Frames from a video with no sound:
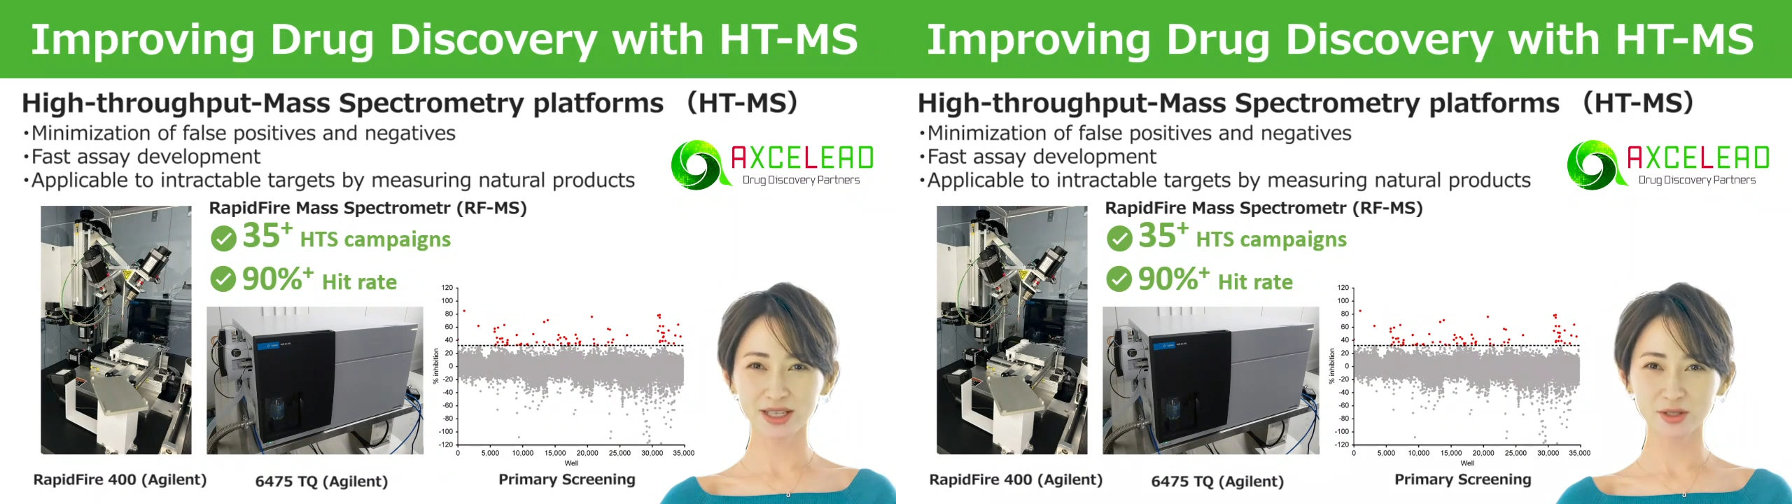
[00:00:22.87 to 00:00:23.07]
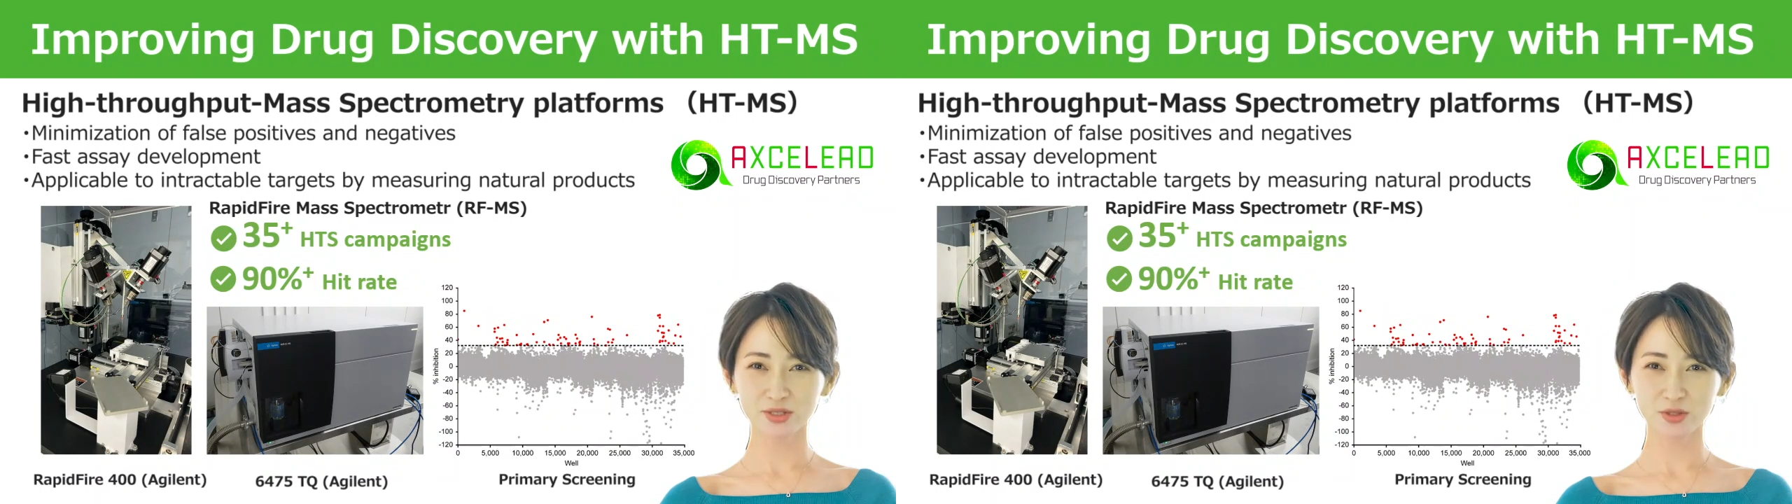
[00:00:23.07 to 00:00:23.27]

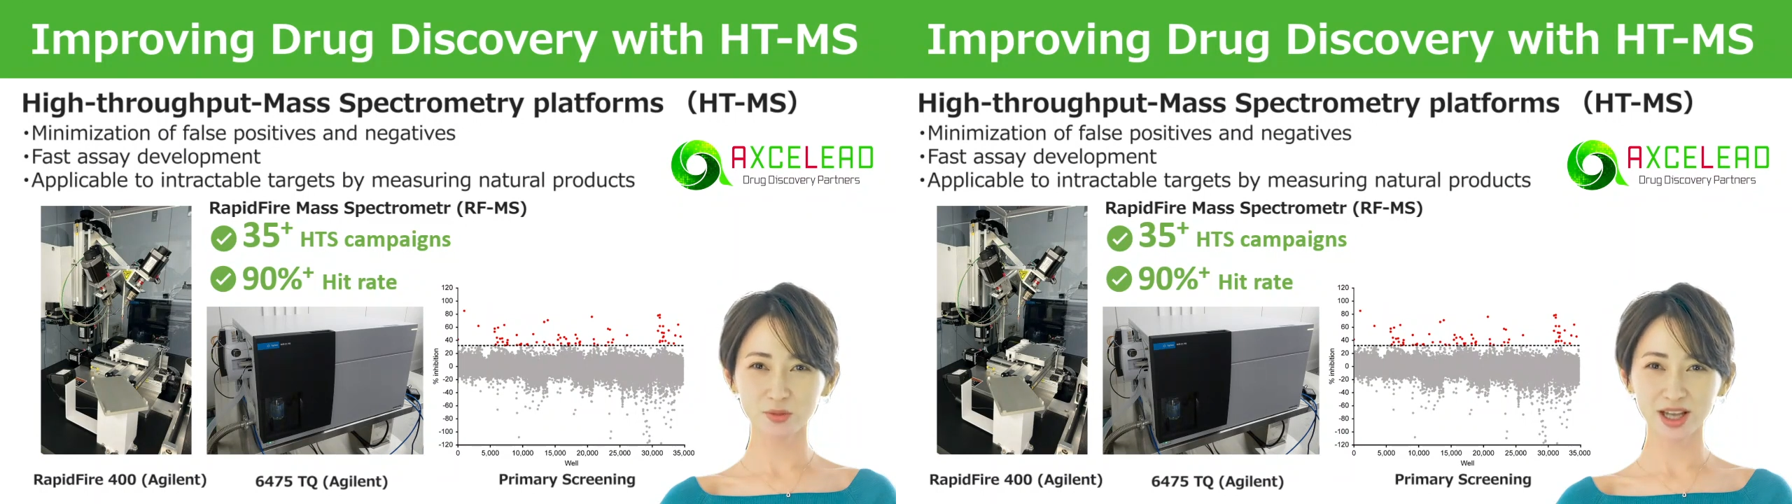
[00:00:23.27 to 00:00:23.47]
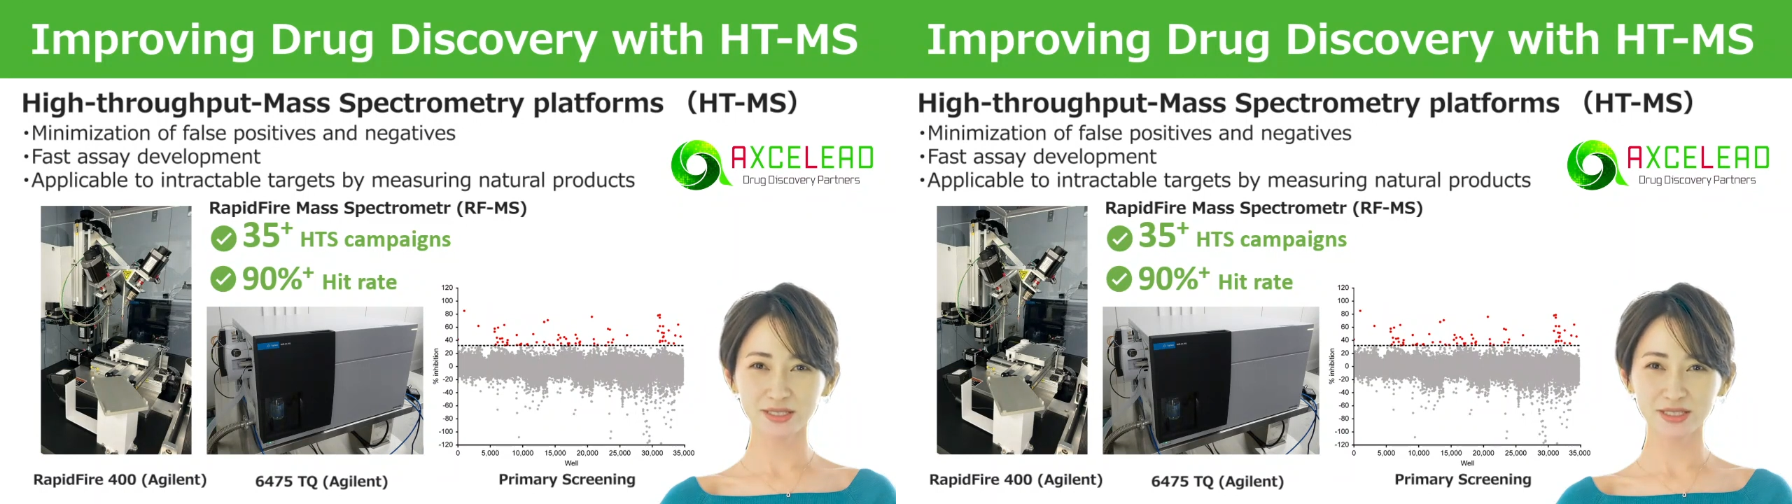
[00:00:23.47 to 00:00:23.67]
allows
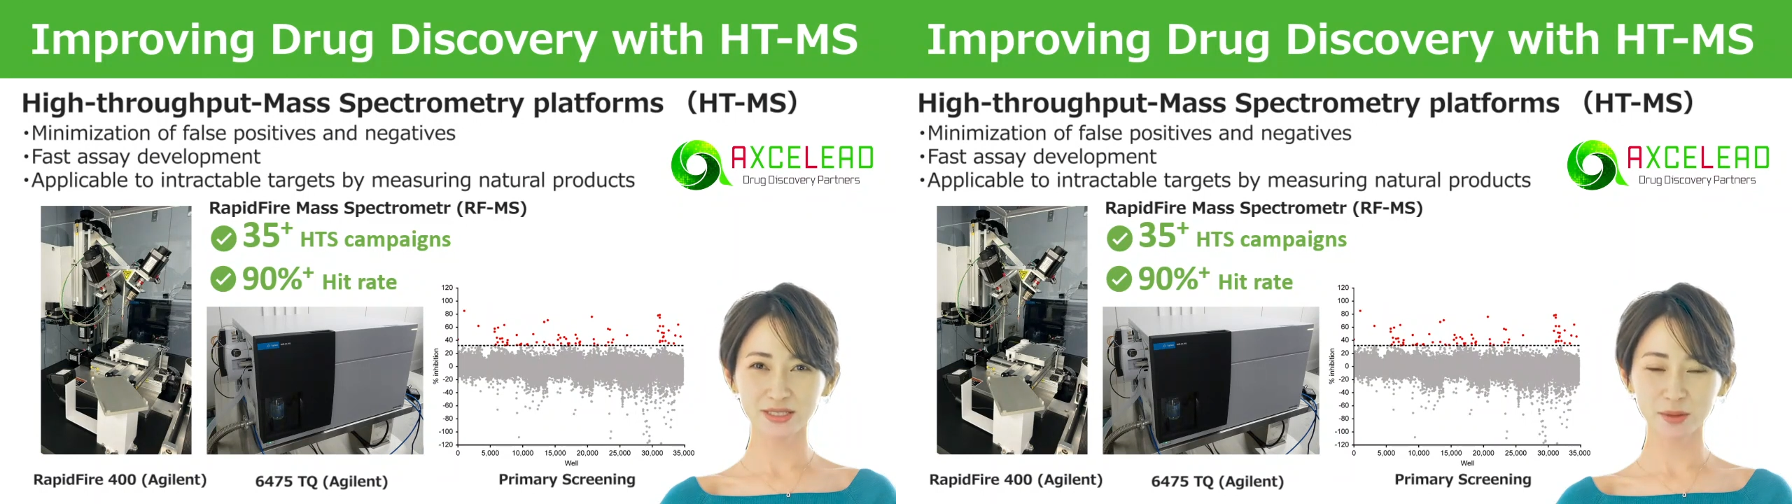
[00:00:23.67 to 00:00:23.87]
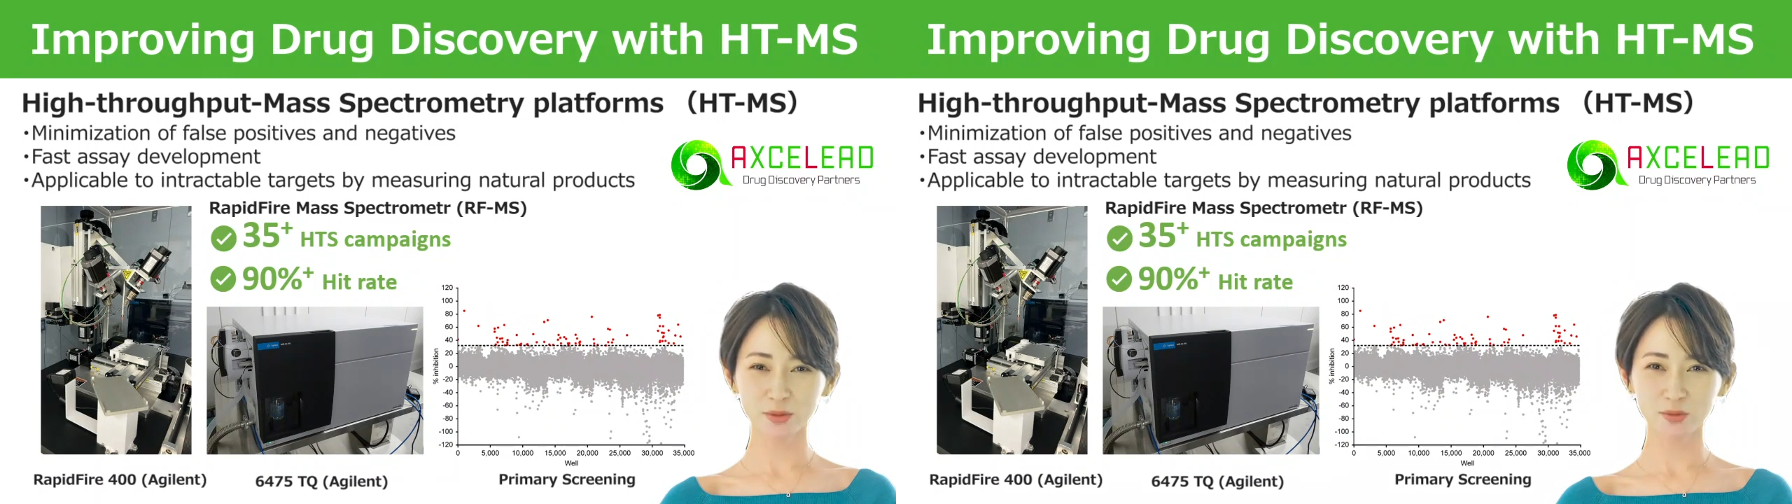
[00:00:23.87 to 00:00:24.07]
direct
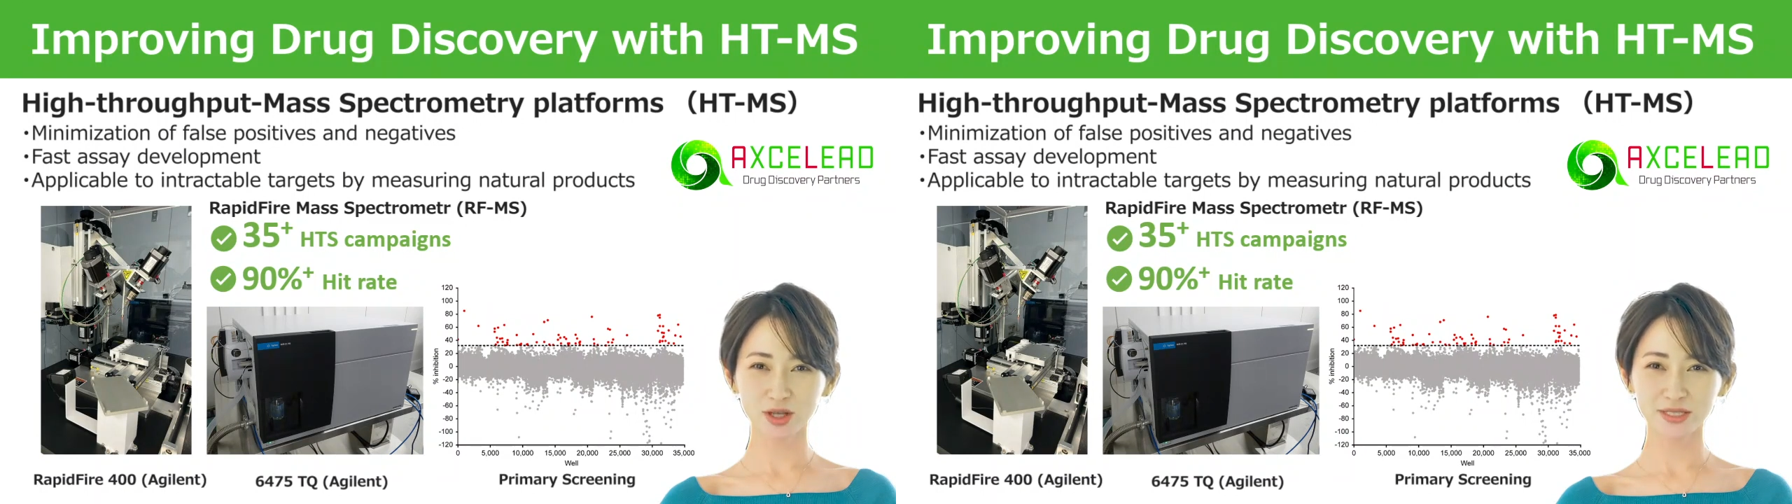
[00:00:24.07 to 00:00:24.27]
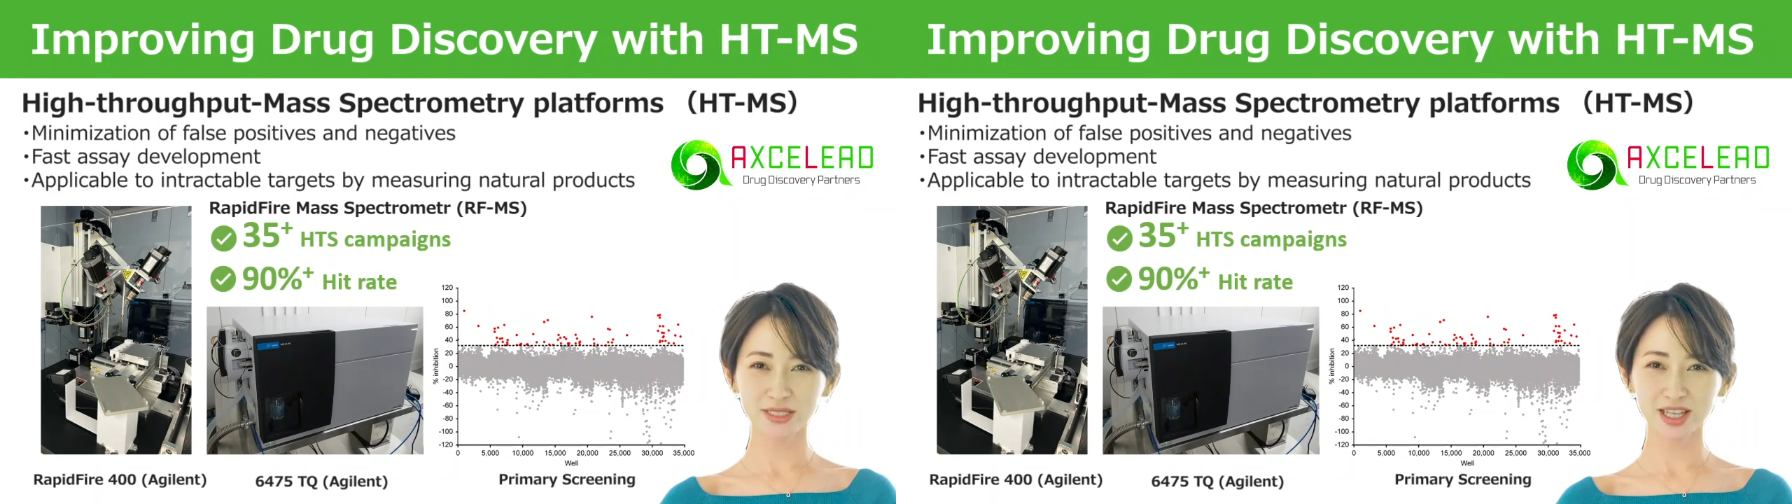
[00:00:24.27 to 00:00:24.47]
and
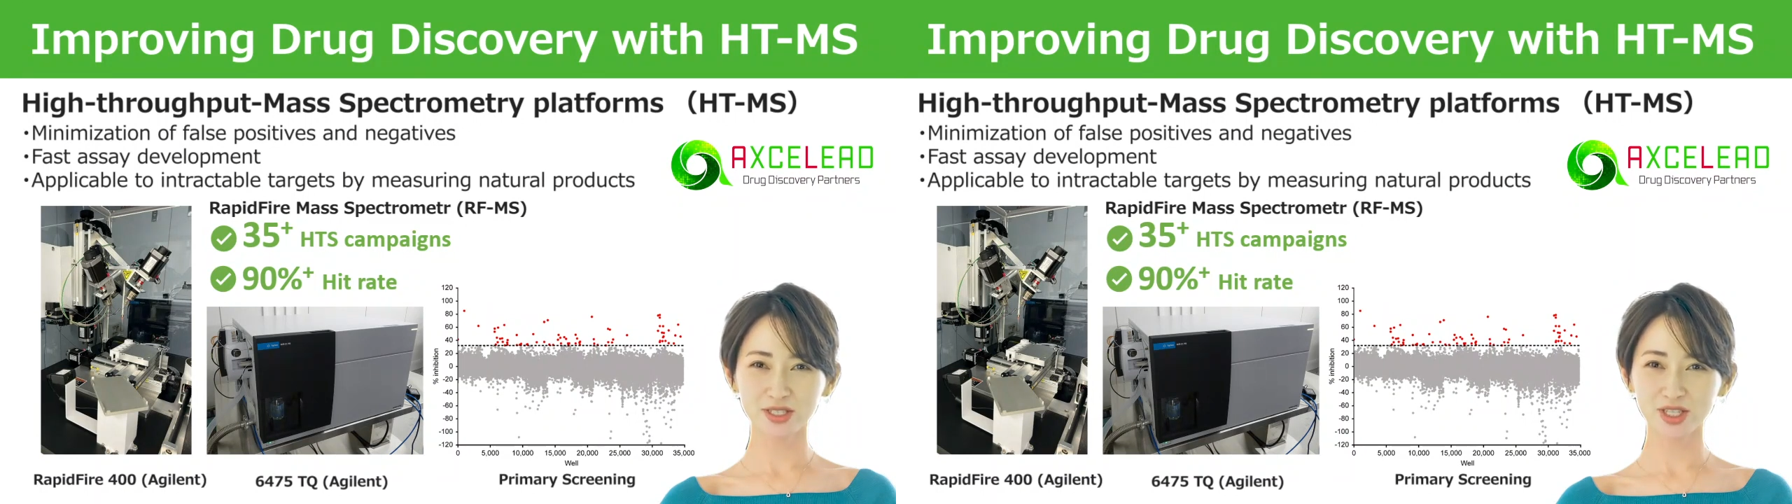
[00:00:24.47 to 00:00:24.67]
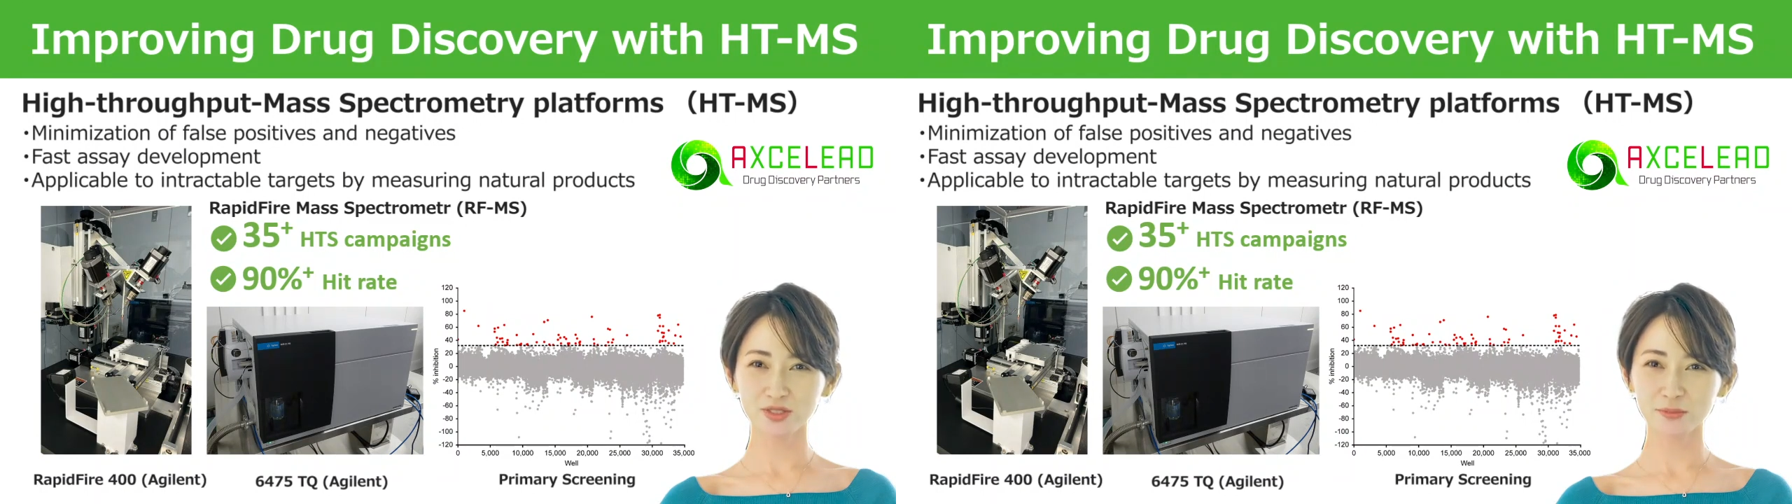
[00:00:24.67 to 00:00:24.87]
label-free
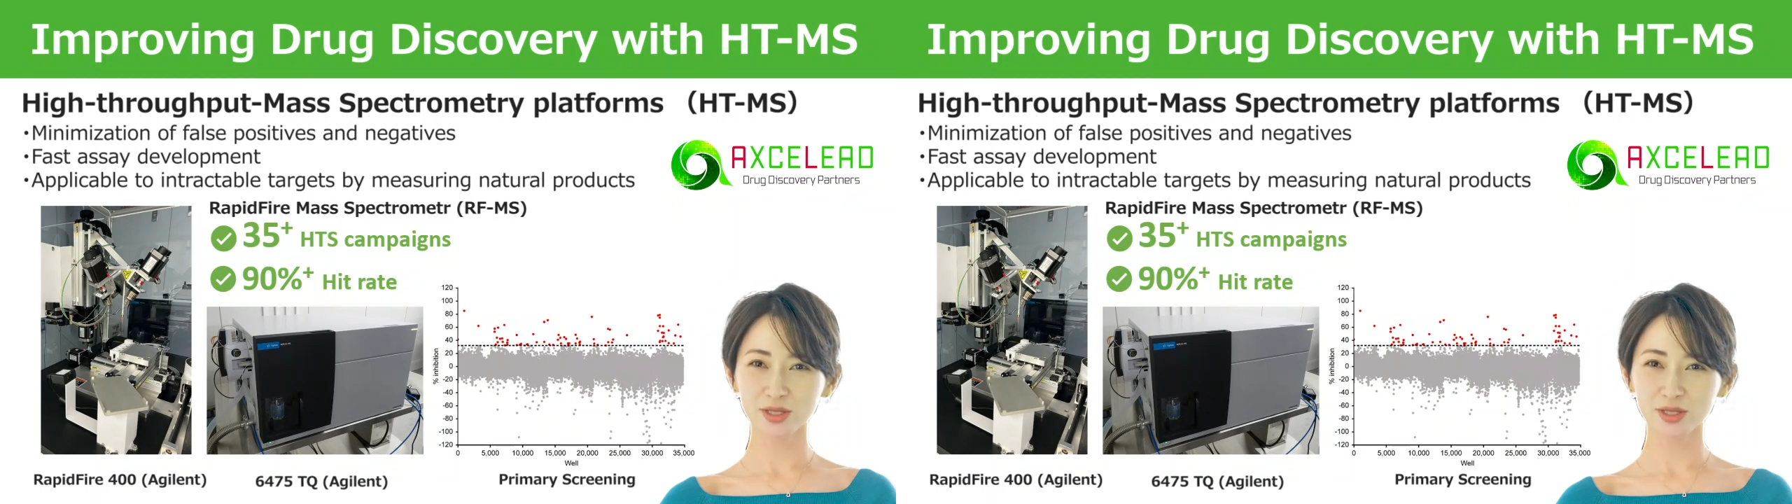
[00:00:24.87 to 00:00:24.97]
detection of